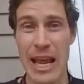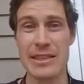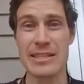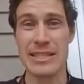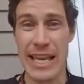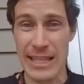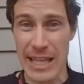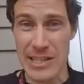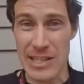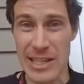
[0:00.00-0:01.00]
at the state
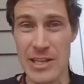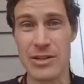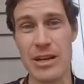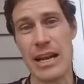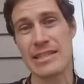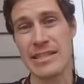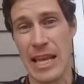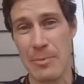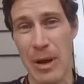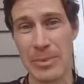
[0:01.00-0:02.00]
legislature and at the
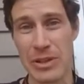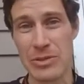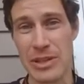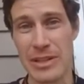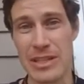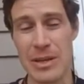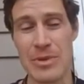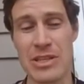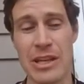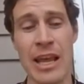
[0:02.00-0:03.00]
state Public Utilities
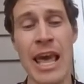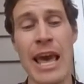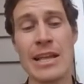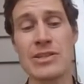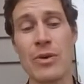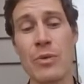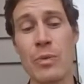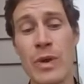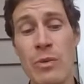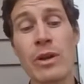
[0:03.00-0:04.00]
Commission. And so
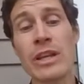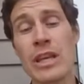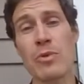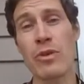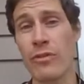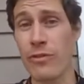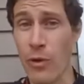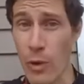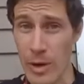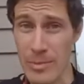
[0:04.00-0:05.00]
we will keep you
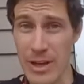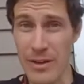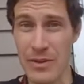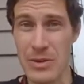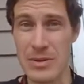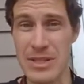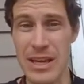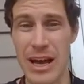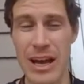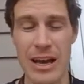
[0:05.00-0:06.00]
informed of those
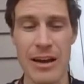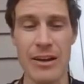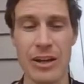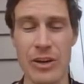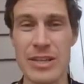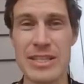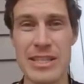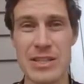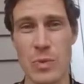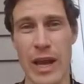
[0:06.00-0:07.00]

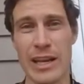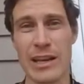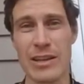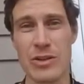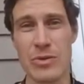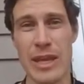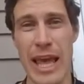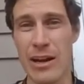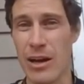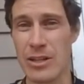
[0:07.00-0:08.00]
occurrences when you
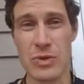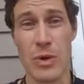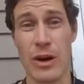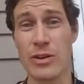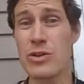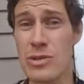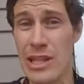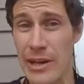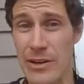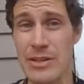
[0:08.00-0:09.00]
get onto our
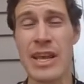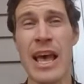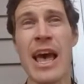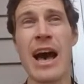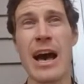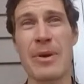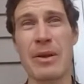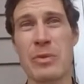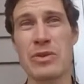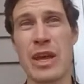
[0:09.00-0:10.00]
newsletters
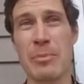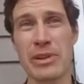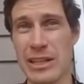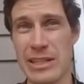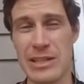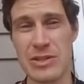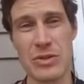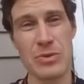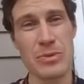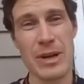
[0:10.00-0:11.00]
and when you get plugged
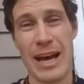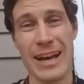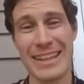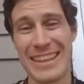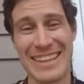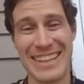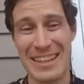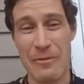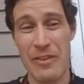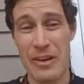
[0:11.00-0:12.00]
into
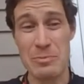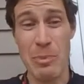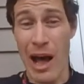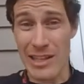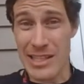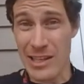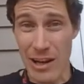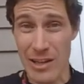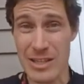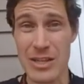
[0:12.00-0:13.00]
the various policy
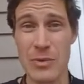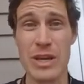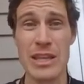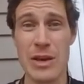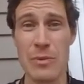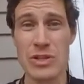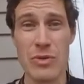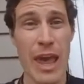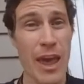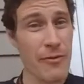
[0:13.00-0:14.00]
calls that we
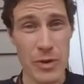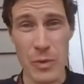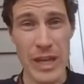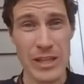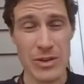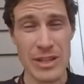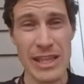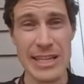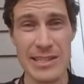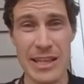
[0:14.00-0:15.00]
do every week during the
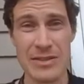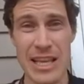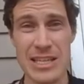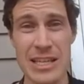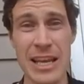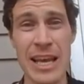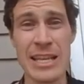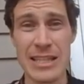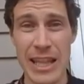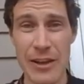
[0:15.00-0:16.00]
legislative session
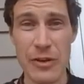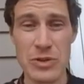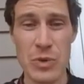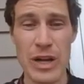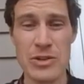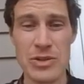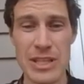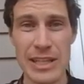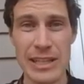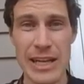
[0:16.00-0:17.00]
to let folks who are
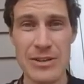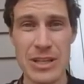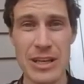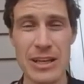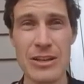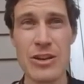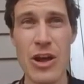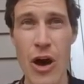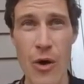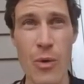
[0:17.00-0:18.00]
interested in clean energy
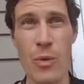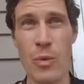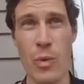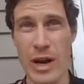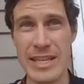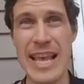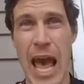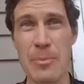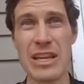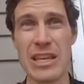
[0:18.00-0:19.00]
know what is
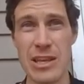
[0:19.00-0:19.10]
happening